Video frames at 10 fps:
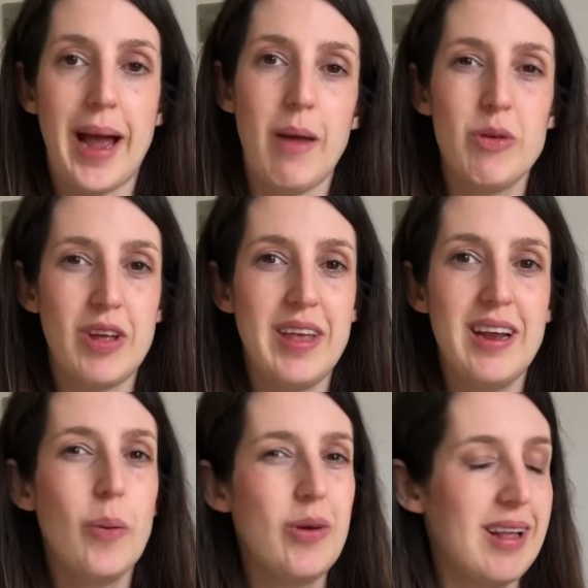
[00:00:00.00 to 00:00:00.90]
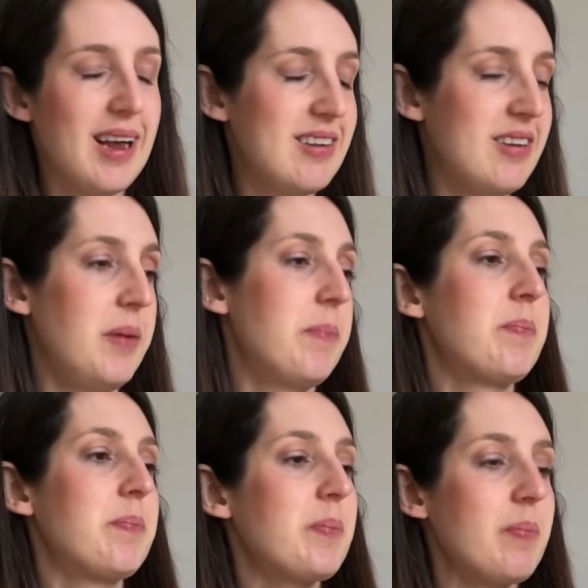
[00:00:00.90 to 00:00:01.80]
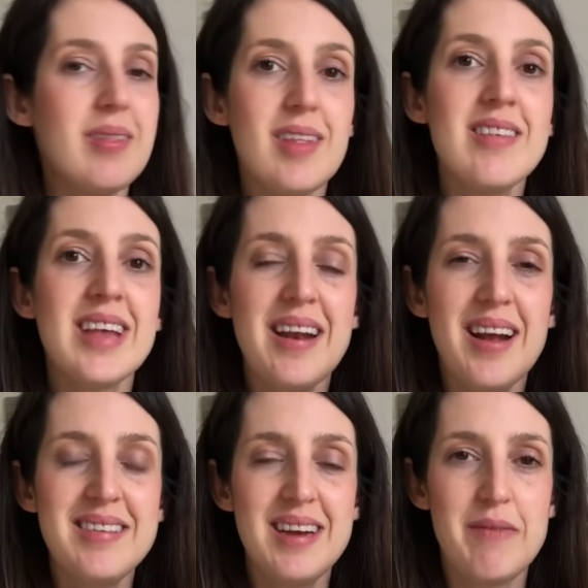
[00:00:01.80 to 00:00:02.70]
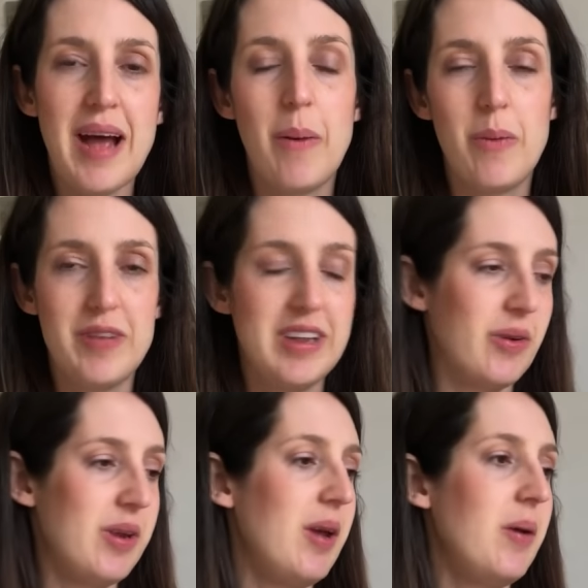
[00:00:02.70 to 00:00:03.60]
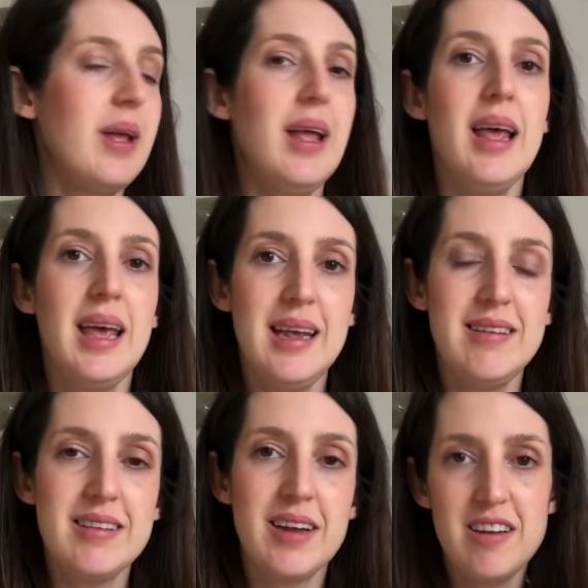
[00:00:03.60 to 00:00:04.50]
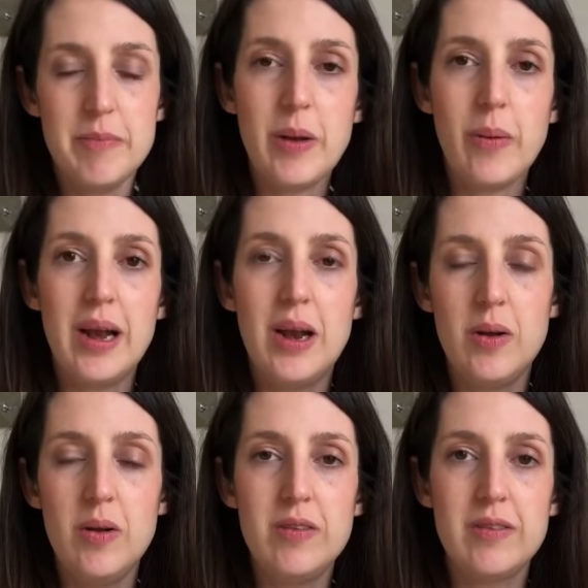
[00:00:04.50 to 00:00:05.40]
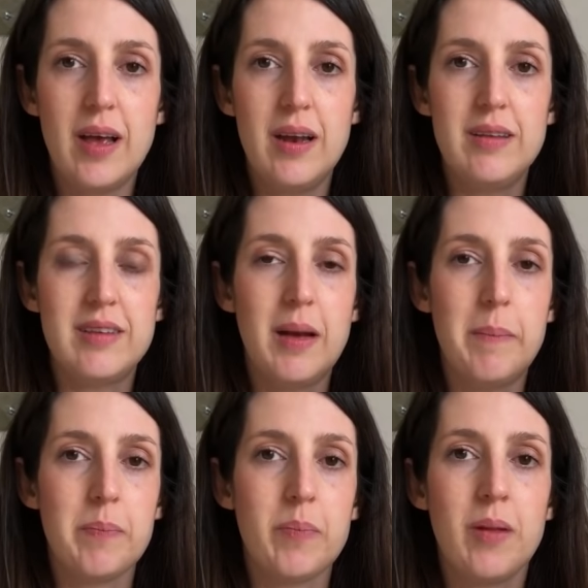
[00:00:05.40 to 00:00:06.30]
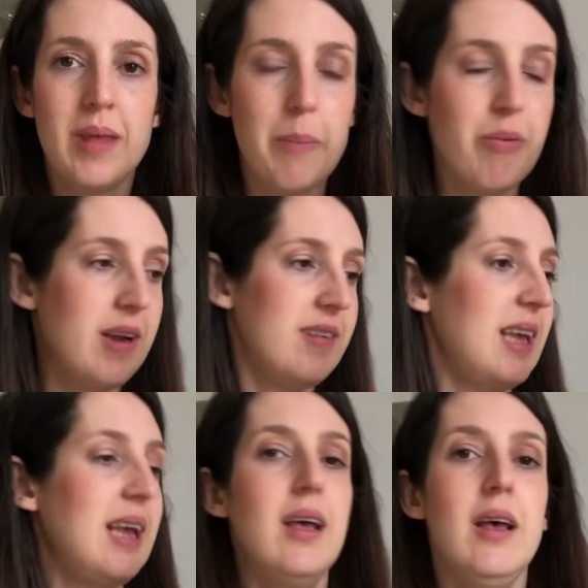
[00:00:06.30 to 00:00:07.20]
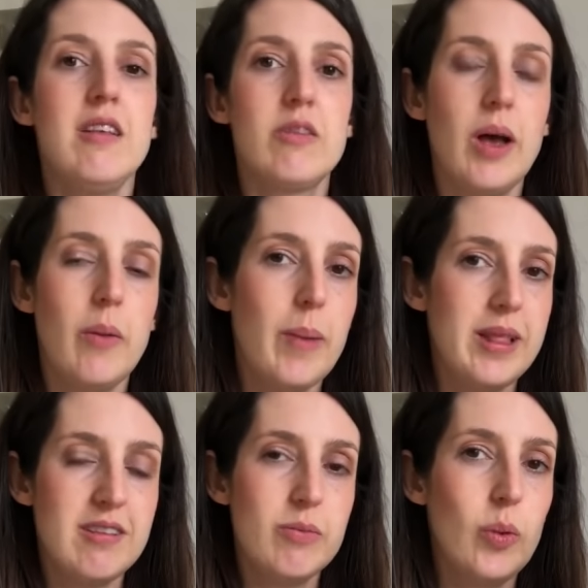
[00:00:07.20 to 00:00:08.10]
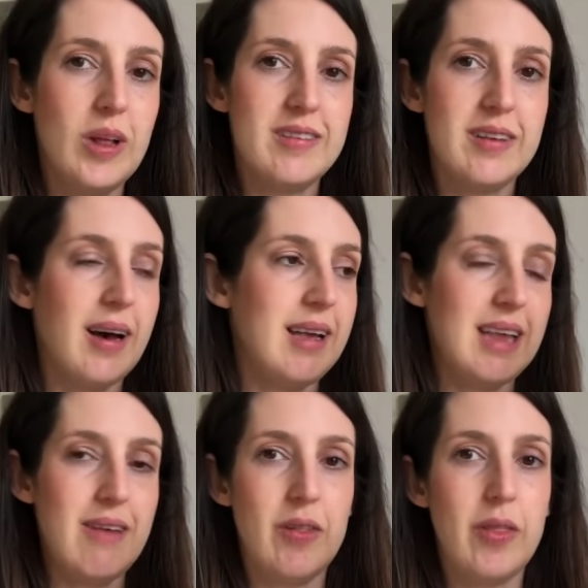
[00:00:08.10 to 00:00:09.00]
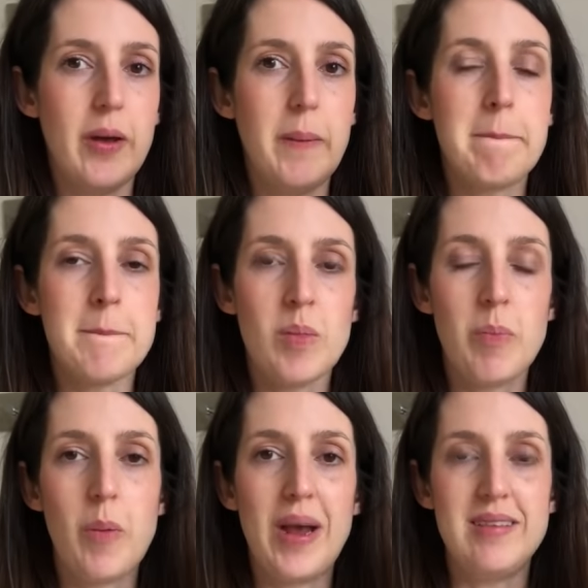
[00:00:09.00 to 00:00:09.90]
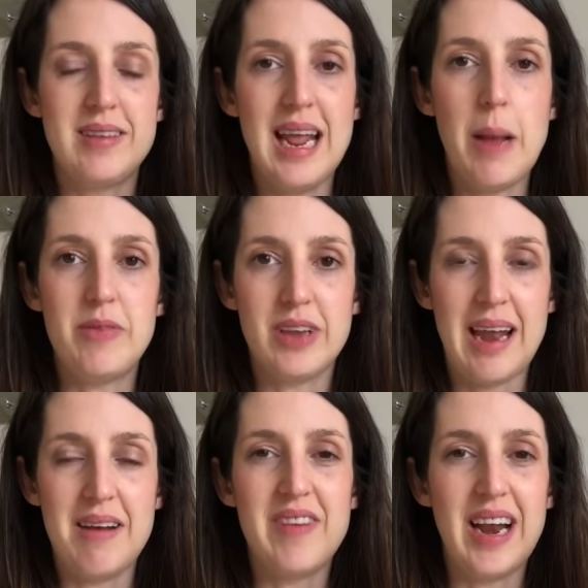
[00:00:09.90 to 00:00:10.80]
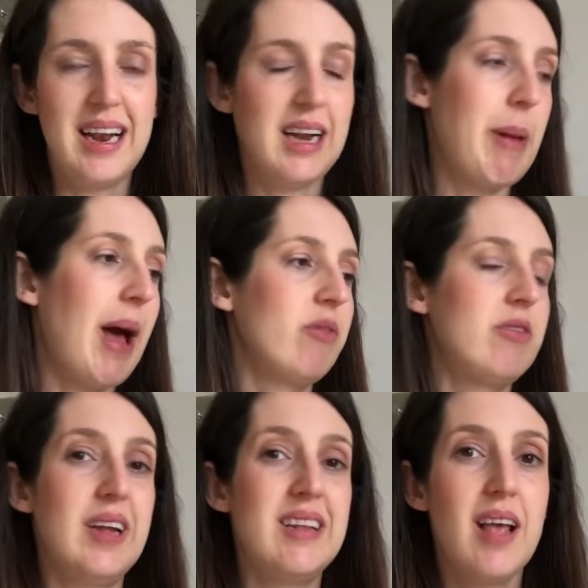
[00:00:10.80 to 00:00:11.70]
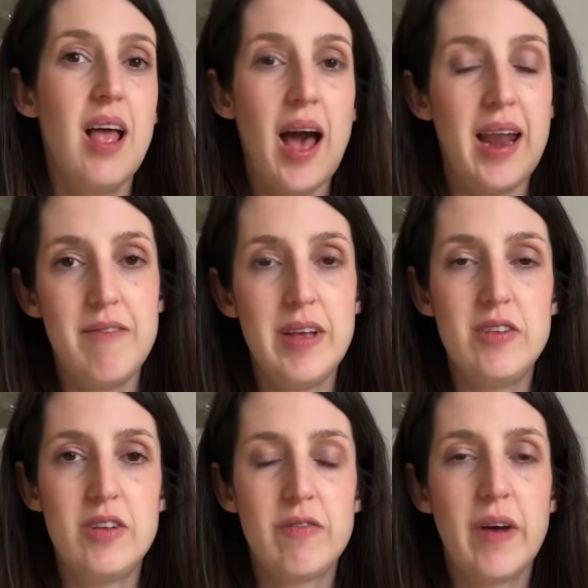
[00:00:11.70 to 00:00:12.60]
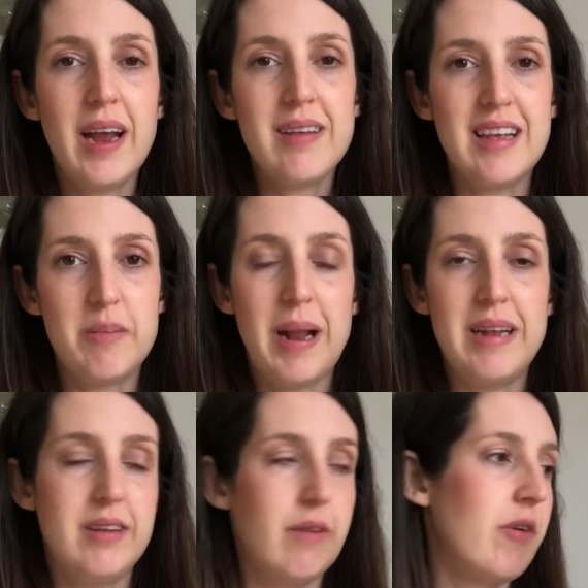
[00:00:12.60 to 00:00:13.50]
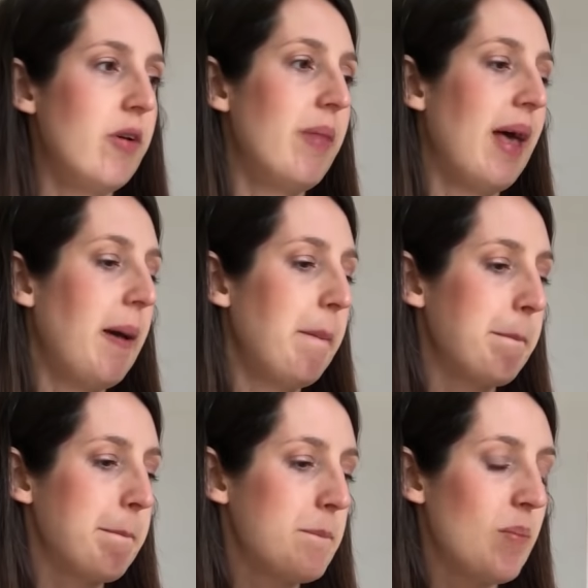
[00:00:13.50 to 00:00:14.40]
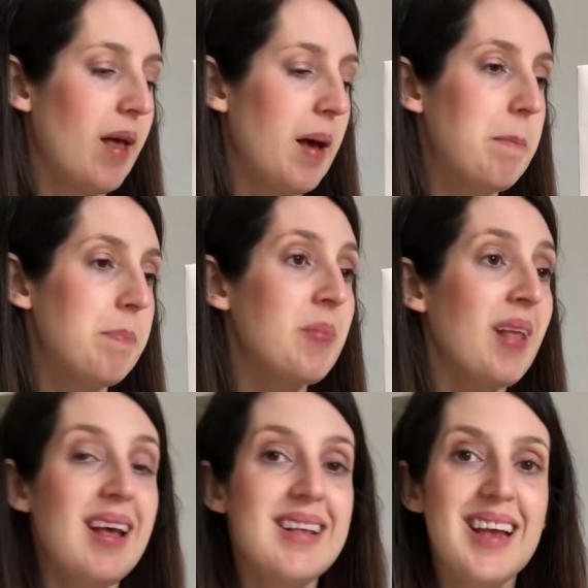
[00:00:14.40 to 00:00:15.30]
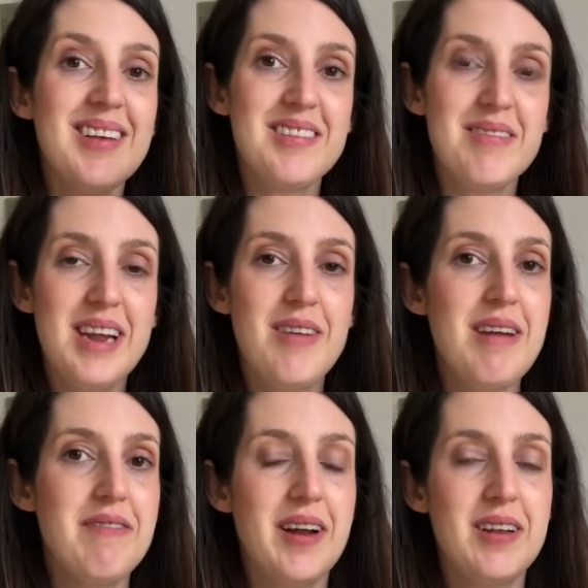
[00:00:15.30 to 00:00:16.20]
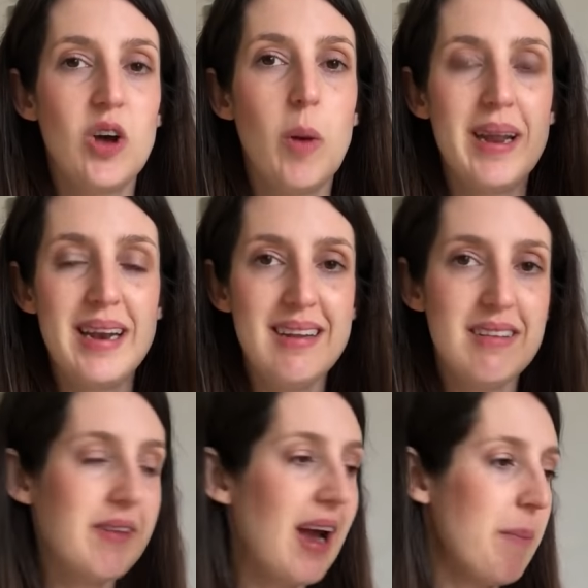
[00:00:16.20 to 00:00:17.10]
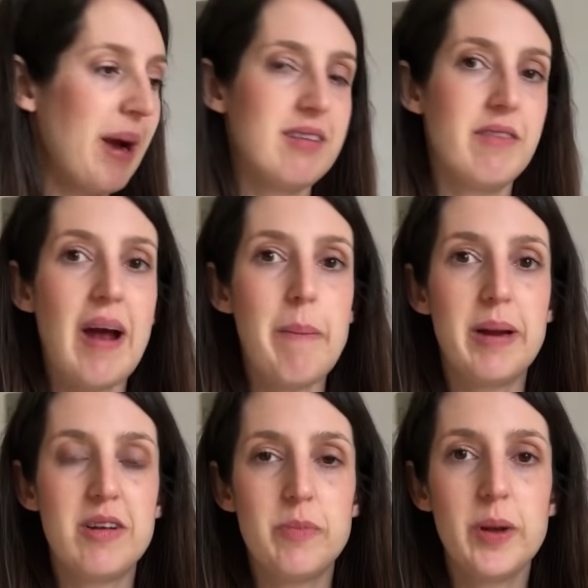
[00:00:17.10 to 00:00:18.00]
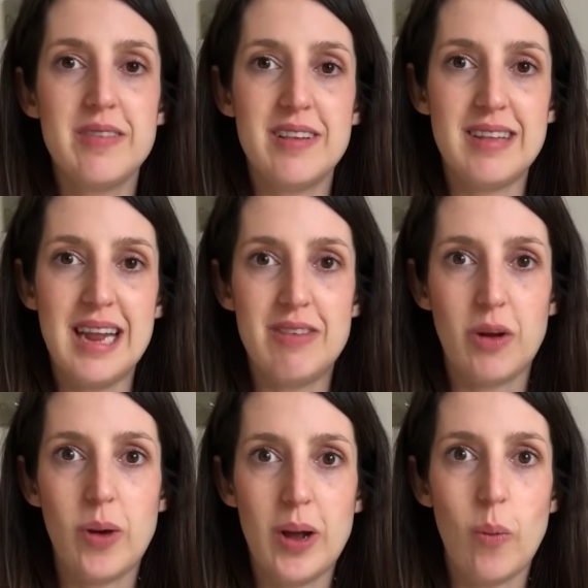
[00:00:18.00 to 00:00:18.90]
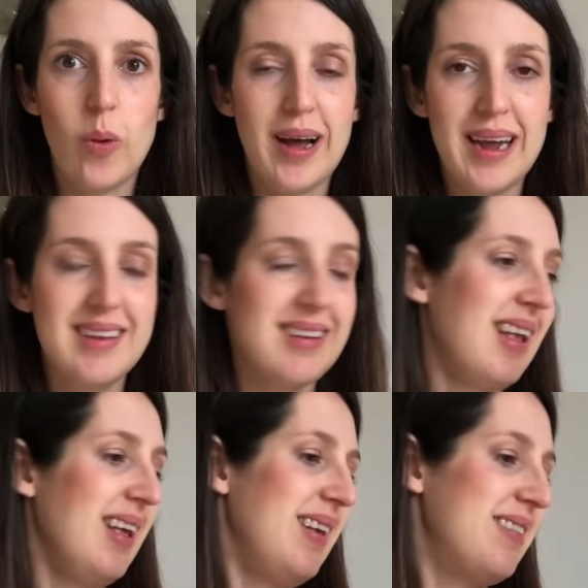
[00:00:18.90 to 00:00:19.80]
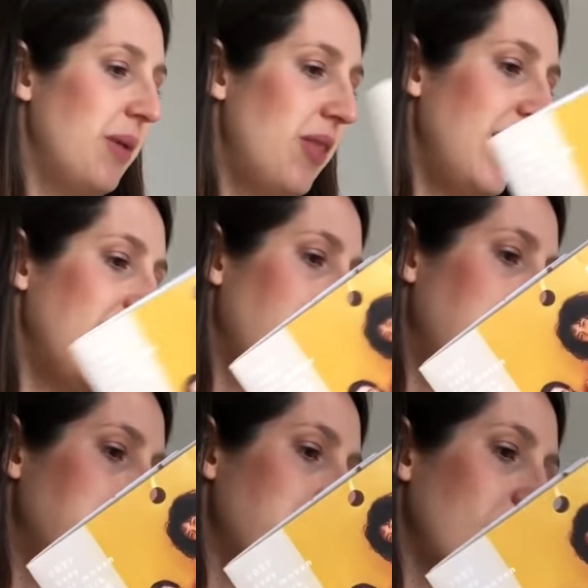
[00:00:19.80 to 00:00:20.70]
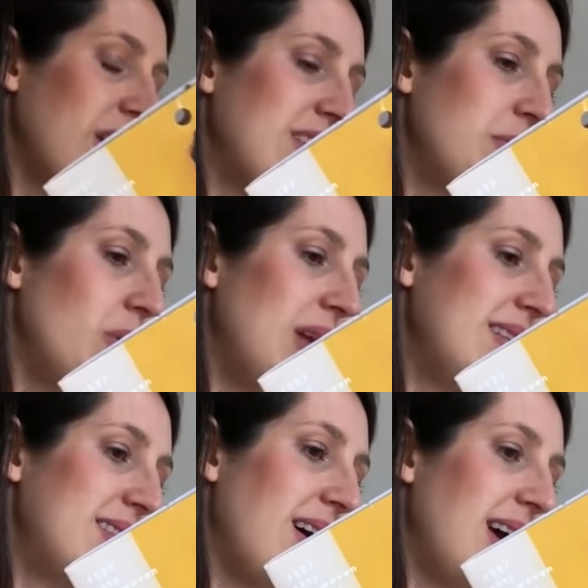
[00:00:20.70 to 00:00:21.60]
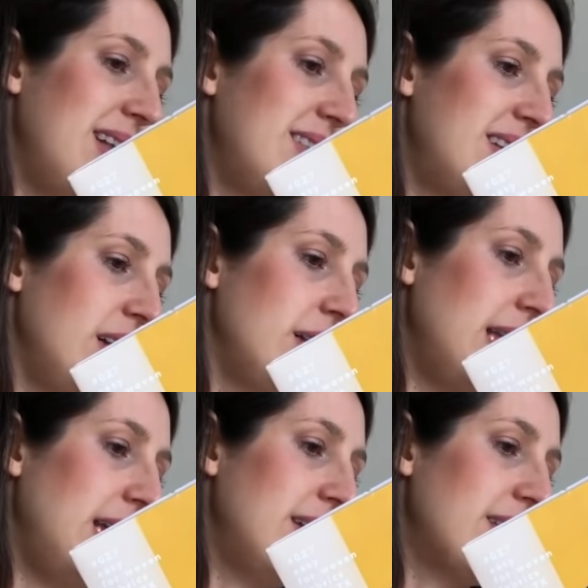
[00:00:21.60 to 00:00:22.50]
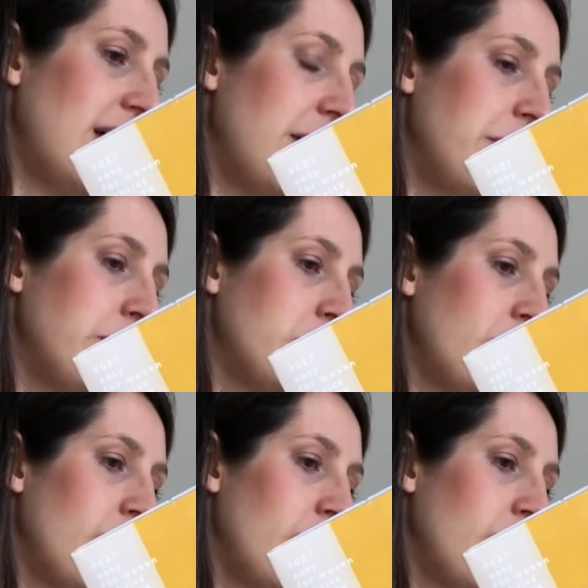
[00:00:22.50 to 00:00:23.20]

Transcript: packet, which I think always like to to get an idea of how it would fit on you. It is designed to be quite loose and um, yeah breezy so I made the smallest size even though my waist and hips again fell a little bit out of it and it fits just fine because there's plenty of room there. Um, so yeah, it's just a really great fun top. It needs a fair amount of fabric just because the sleeves are quite wide. So I think um, the smallest size still needs um,